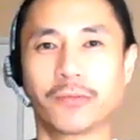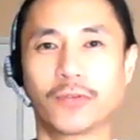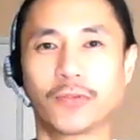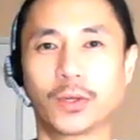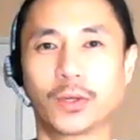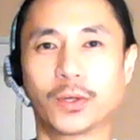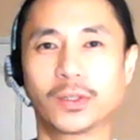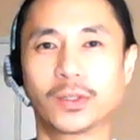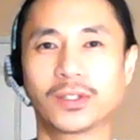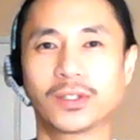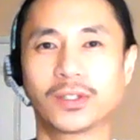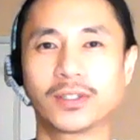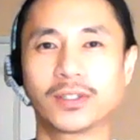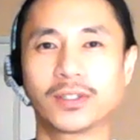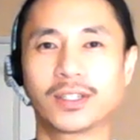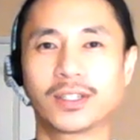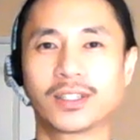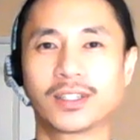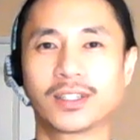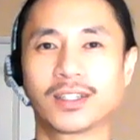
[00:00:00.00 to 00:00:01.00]

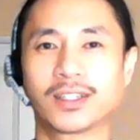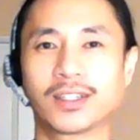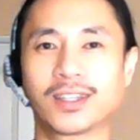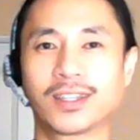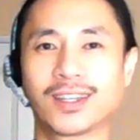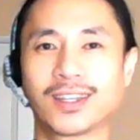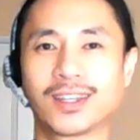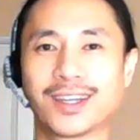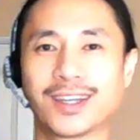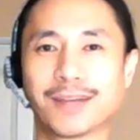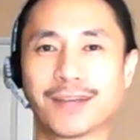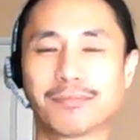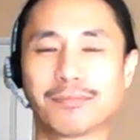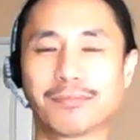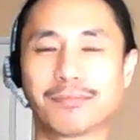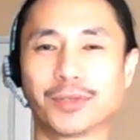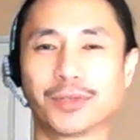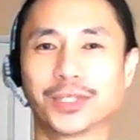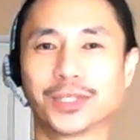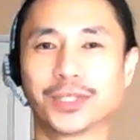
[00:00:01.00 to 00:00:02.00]
forward,
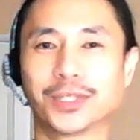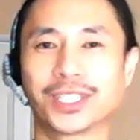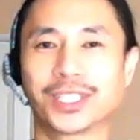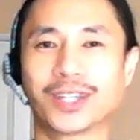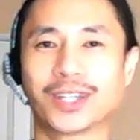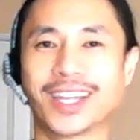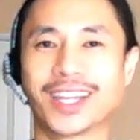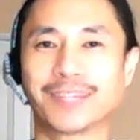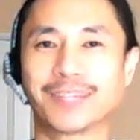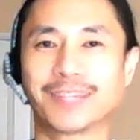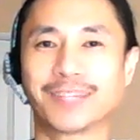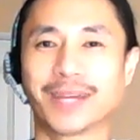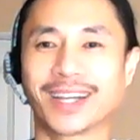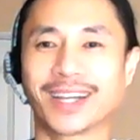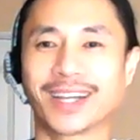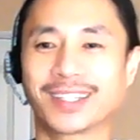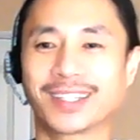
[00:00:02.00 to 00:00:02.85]
pulling your hand back.